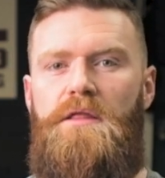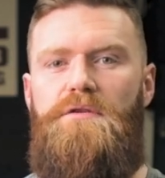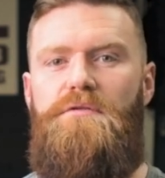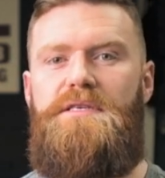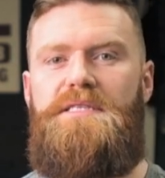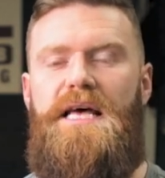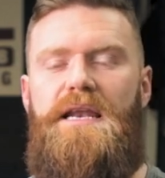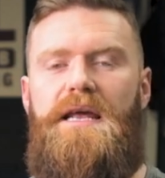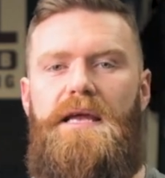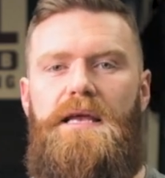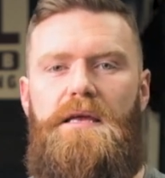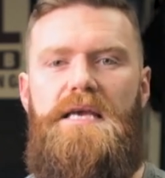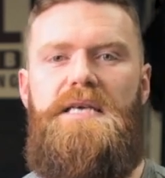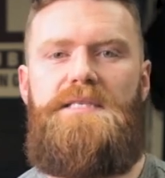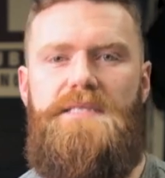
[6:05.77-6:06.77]
There is then an
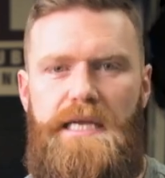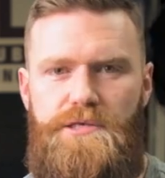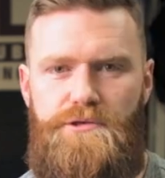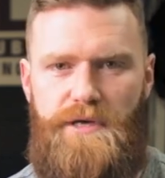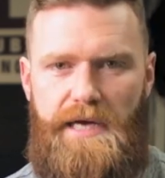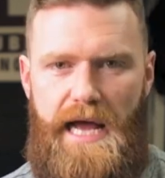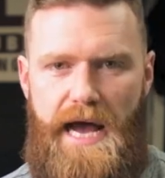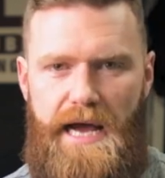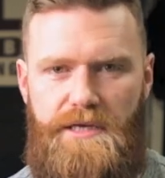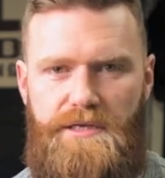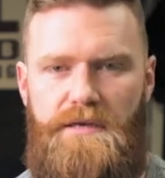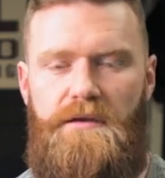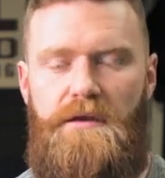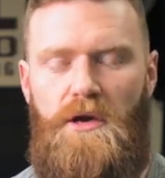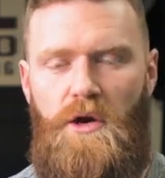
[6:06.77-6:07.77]
eccentric
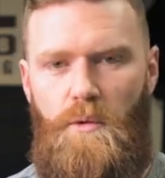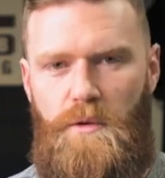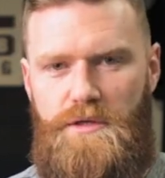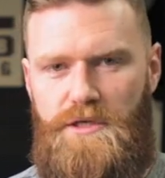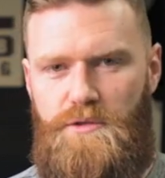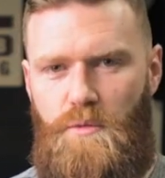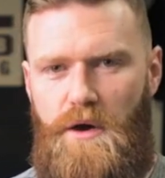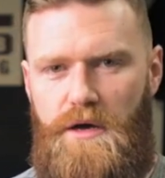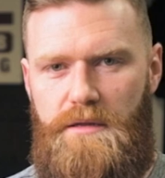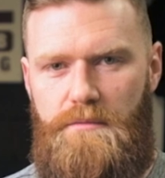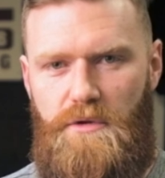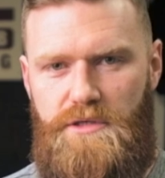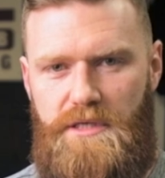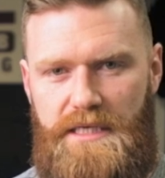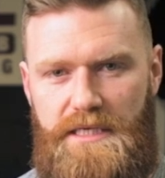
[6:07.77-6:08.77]
action, which is where the
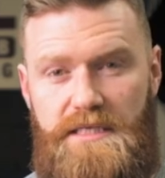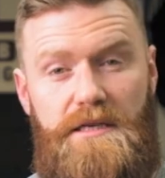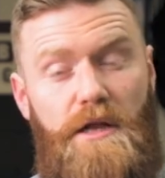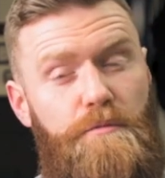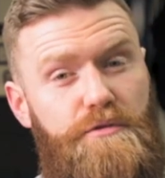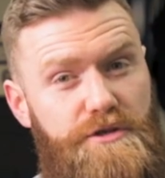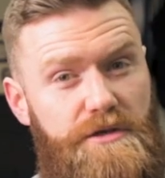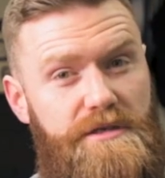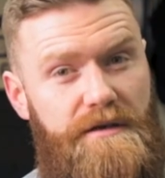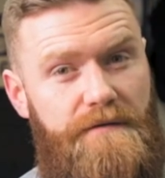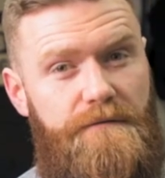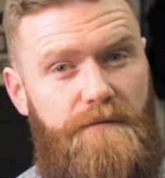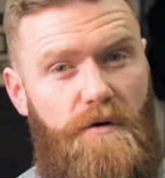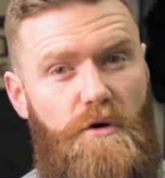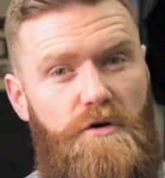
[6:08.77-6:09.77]
muscle is still producing
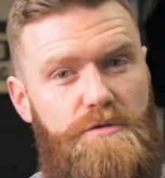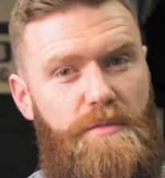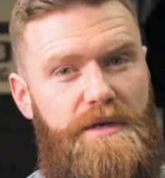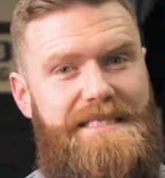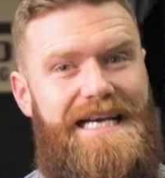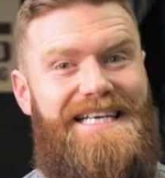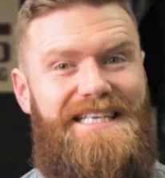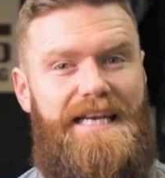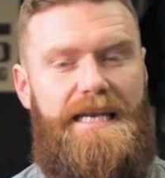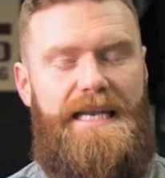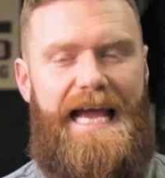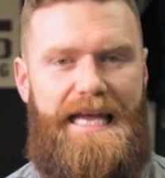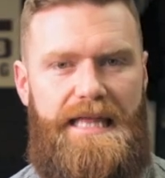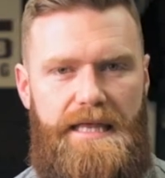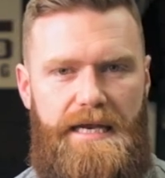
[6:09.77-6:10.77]
force, but it's actually
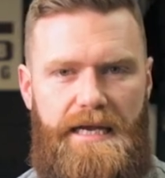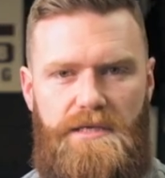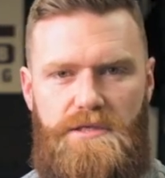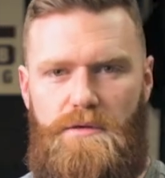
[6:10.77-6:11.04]
lengthening.